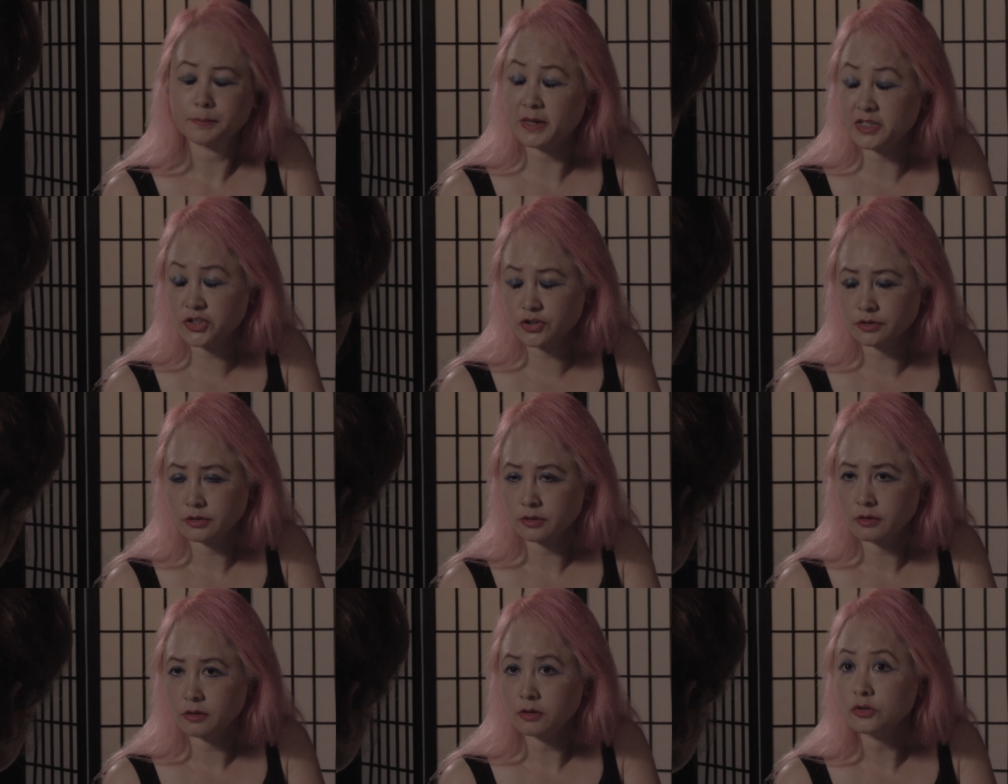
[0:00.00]
Bitch,
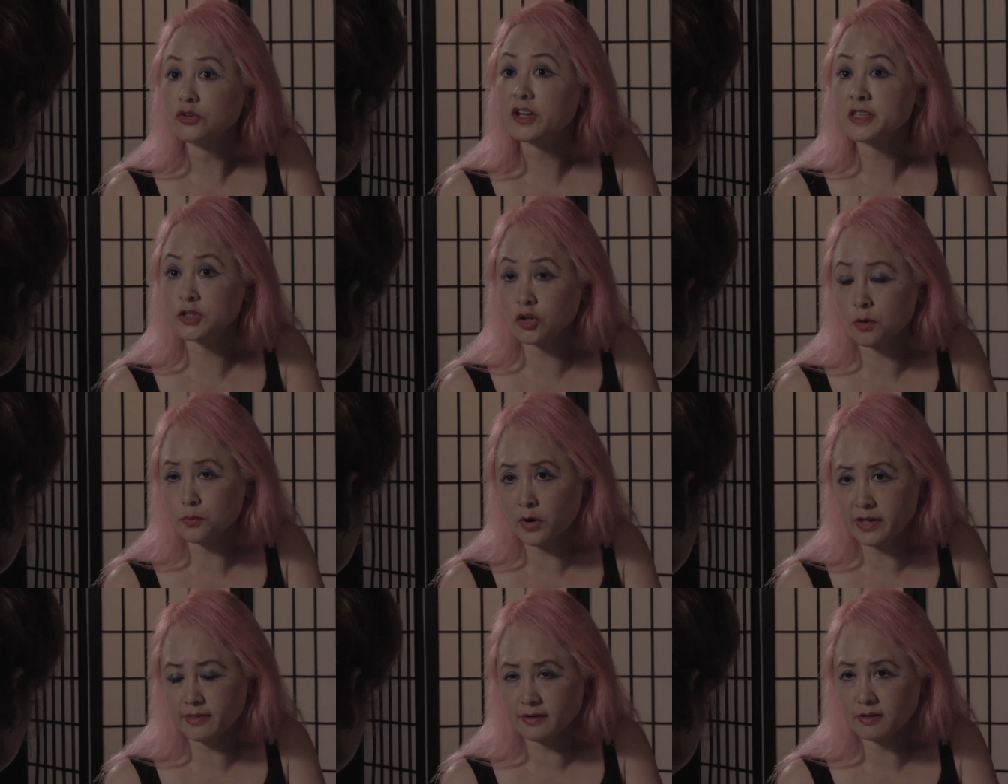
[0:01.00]
you can stop
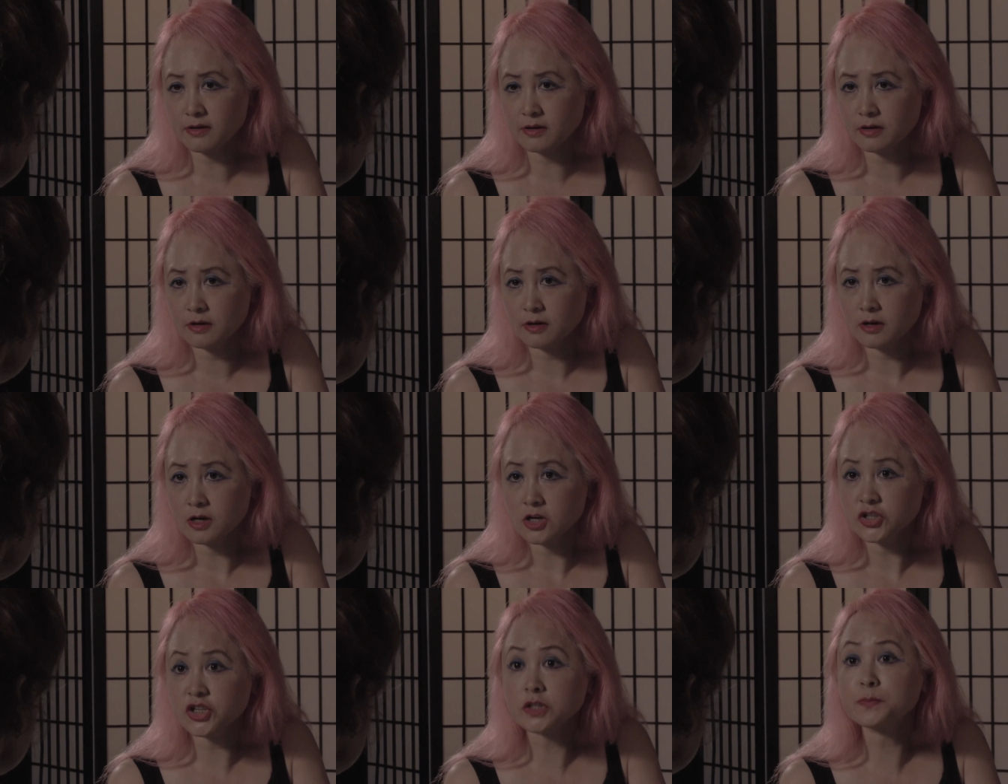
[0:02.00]
right there.
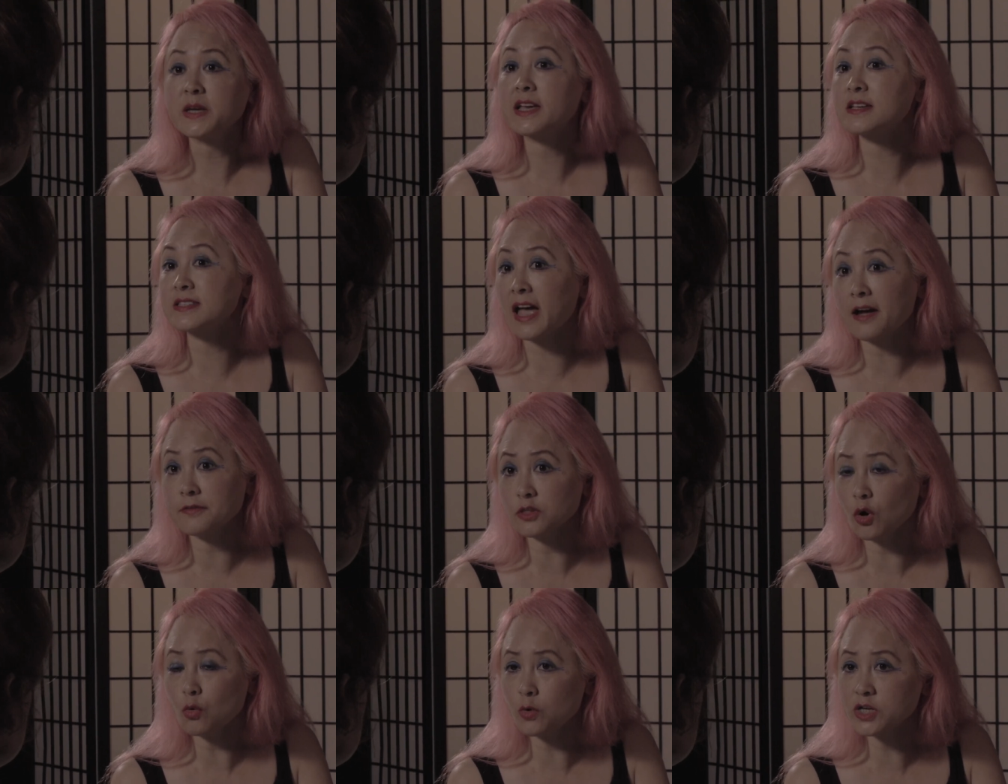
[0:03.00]
Just because I have
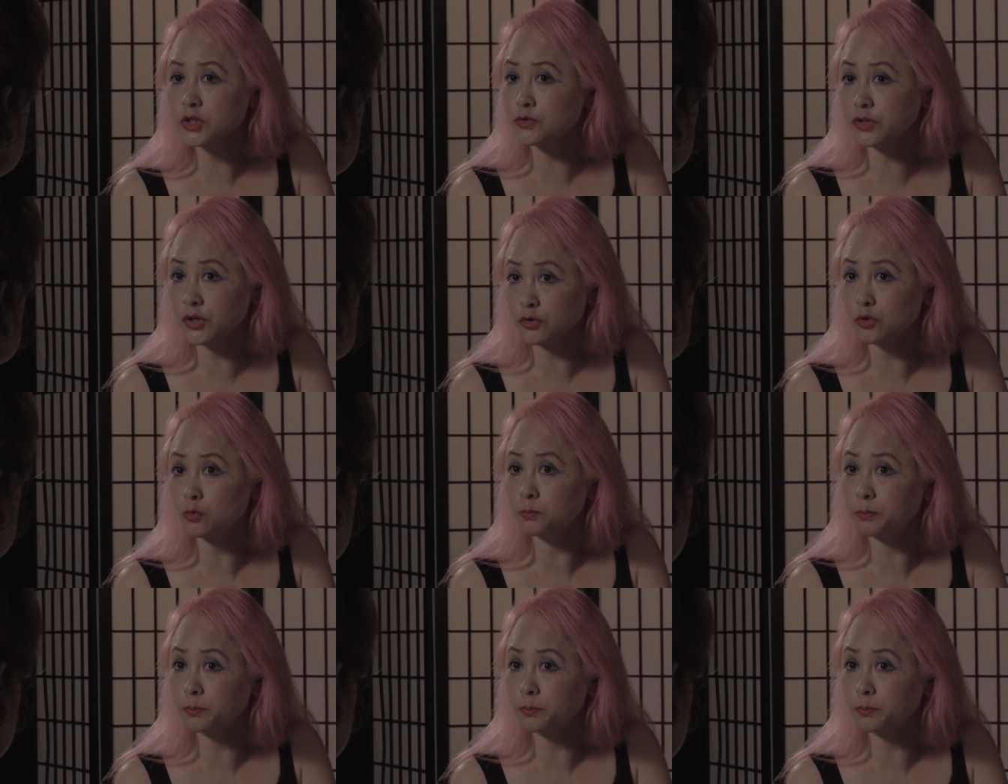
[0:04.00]
no wish to kill you